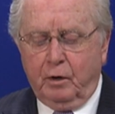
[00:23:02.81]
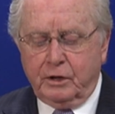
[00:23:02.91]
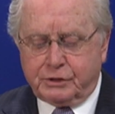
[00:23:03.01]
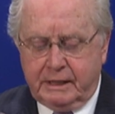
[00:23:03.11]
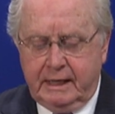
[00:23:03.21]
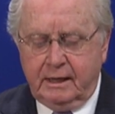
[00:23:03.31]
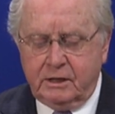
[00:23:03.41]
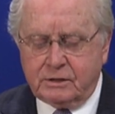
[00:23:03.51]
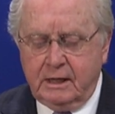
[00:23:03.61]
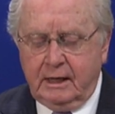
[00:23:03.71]
where she
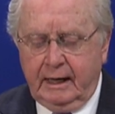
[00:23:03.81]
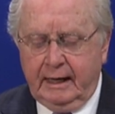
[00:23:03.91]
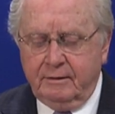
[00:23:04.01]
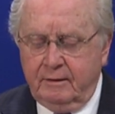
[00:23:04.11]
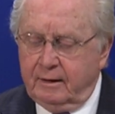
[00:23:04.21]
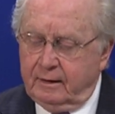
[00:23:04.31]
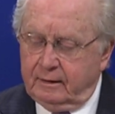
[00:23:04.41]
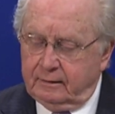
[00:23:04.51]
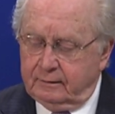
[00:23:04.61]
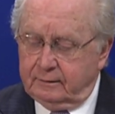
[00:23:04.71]
is in
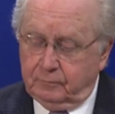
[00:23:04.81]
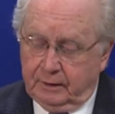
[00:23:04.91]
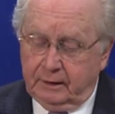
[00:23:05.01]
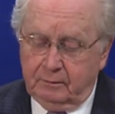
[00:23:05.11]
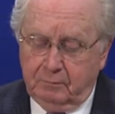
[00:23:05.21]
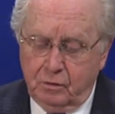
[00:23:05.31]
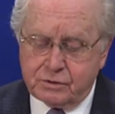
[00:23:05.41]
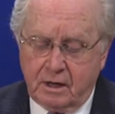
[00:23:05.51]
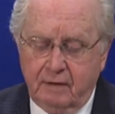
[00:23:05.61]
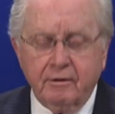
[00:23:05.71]
well, most
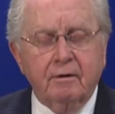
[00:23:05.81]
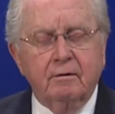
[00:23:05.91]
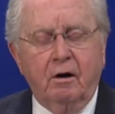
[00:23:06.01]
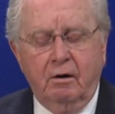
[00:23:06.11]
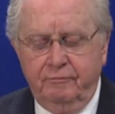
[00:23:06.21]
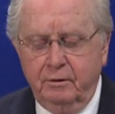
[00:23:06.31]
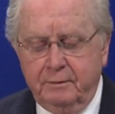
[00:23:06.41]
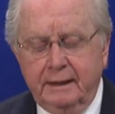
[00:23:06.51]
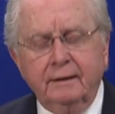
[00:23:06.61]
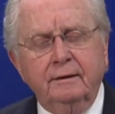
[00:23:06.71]
of her of them
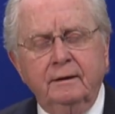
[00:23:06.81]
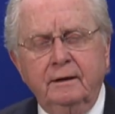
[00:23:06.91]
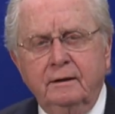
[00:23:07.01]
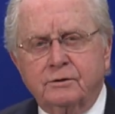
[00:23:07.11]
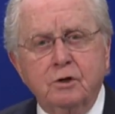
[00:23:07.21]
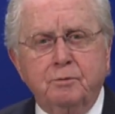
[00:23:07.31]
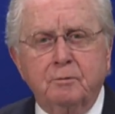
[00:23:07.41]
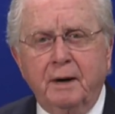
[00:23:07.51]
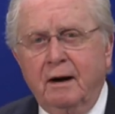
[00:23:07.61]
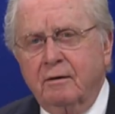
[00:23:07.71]
in the
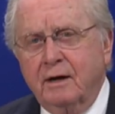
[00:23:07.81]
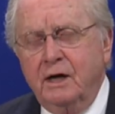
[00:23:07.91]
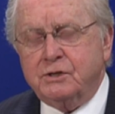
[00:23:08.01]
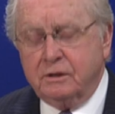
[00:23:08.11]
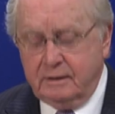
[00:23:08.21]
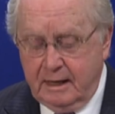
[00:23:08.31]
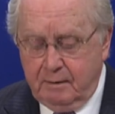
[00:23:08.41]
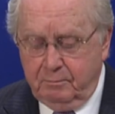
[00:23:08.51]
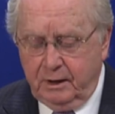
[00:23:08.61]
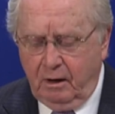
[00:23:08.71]
superpower nation,
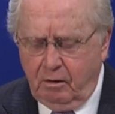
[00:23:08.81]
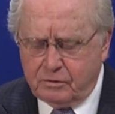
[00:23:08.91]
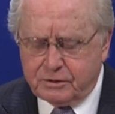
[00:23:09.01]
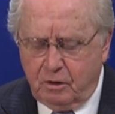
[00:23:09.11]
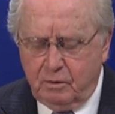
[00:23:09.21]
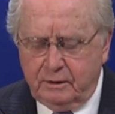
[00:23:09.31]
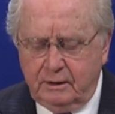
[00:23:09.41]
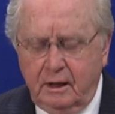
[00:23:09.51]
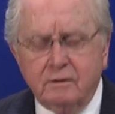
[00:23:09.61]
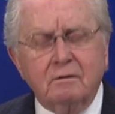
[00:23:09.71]
but also in
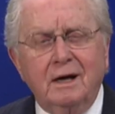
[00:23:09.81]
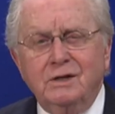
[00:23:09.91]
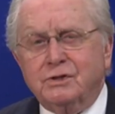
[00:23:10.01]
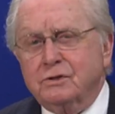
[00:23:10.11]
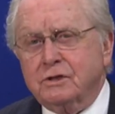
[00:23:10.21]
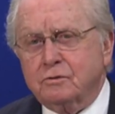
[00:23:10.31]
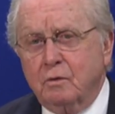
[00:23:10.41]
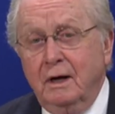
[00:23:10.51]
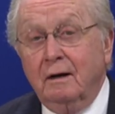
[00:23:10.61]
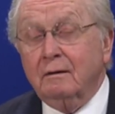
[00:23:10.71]
the other nations as
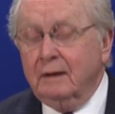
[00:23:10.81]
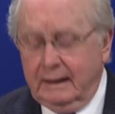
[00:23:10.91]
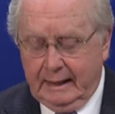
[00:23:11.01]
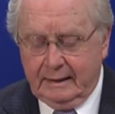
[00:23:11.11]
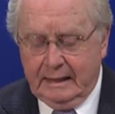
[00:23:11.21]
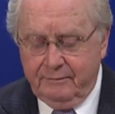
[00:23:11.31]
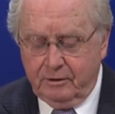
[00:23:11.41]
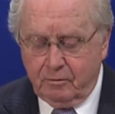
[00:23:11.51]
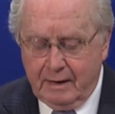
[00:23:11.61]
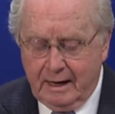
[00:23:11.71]
well, and even
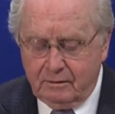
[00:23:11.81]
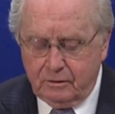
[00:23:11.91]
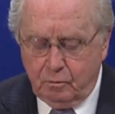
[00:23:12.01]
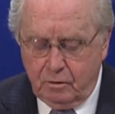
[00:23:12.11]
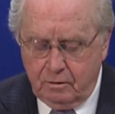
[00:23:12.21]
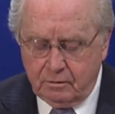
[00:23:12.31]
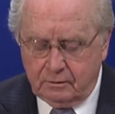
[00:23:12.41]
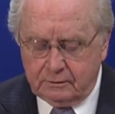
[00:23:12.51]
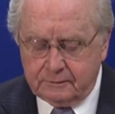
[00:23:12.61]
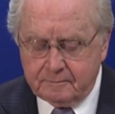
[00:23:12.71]
around the
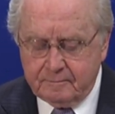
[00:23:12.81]
world.